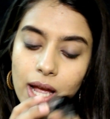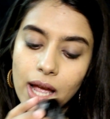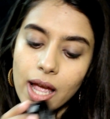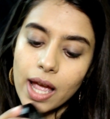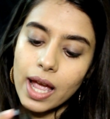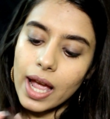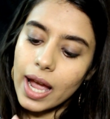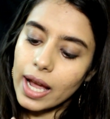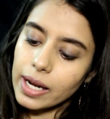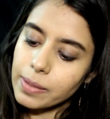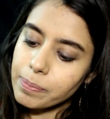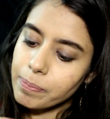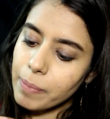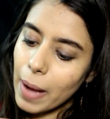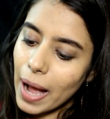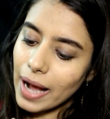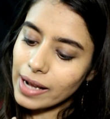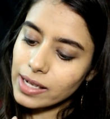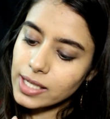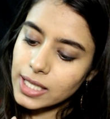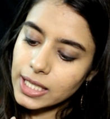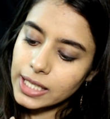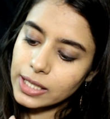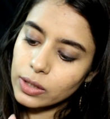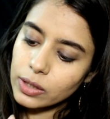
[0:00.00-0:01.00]
And
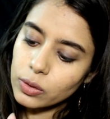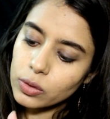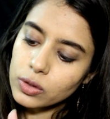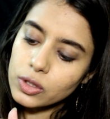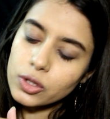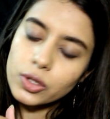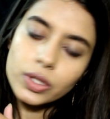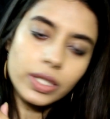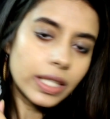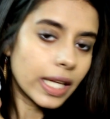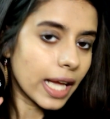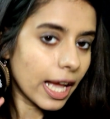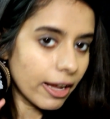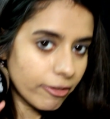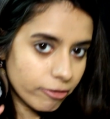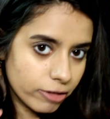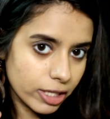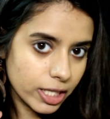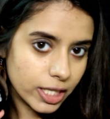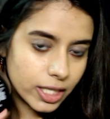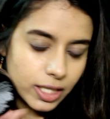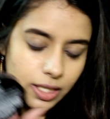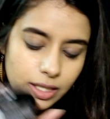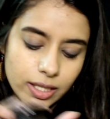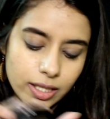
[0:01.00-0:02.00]
backside also they have
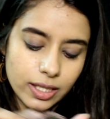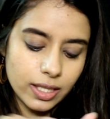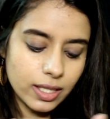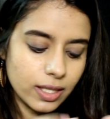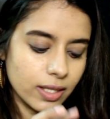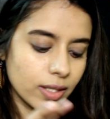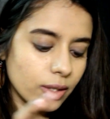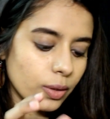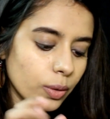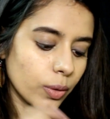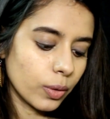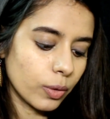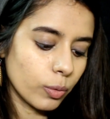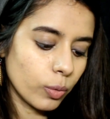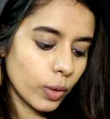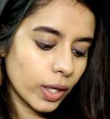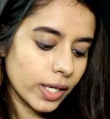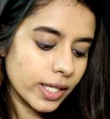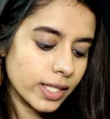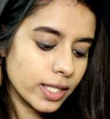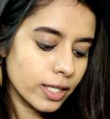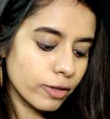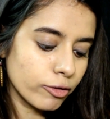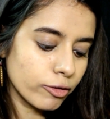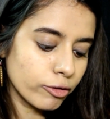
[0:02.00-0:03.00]
written it. So
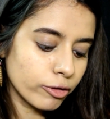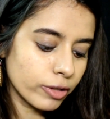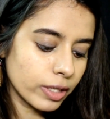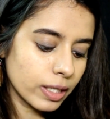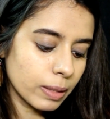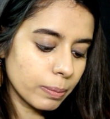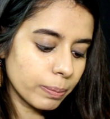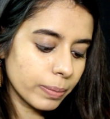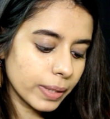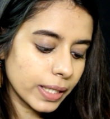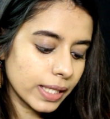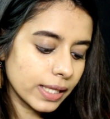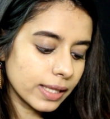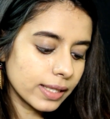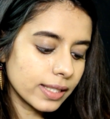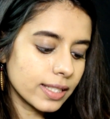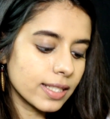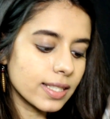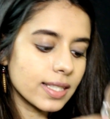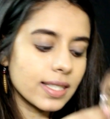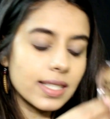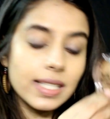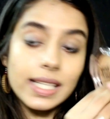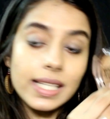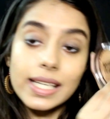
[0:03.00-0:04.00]
once if we peel the
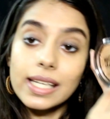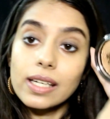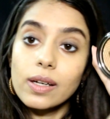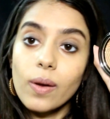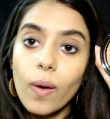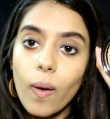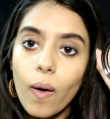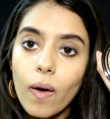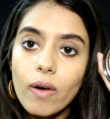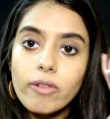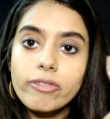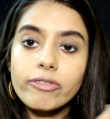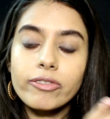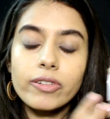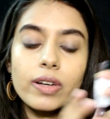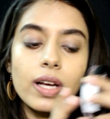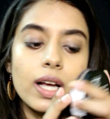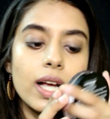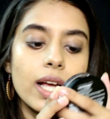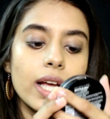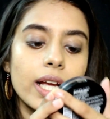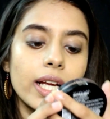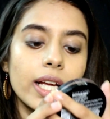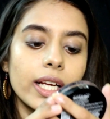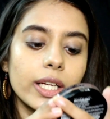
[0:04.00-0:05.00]
seal off,
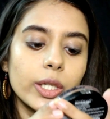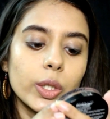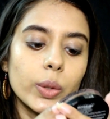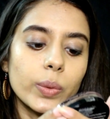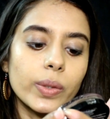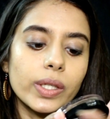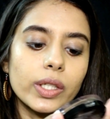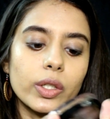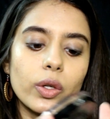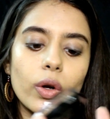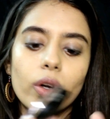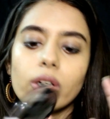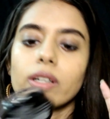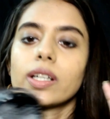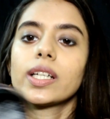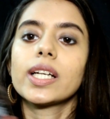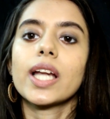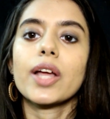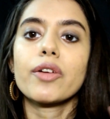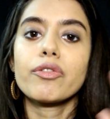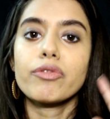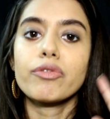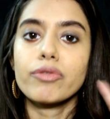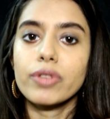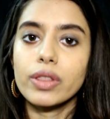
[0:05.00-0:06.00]
you will not
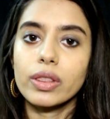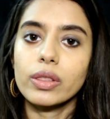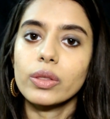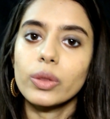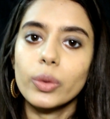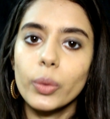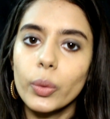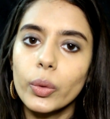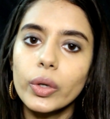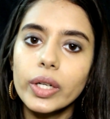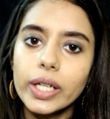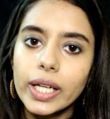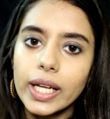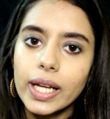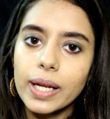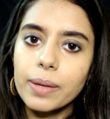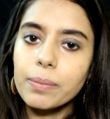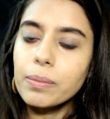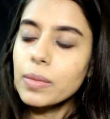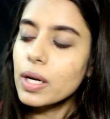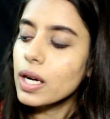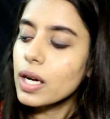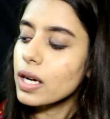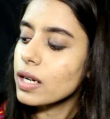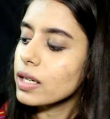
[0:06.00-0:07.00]
left with no
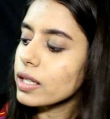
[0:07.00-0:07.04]
name.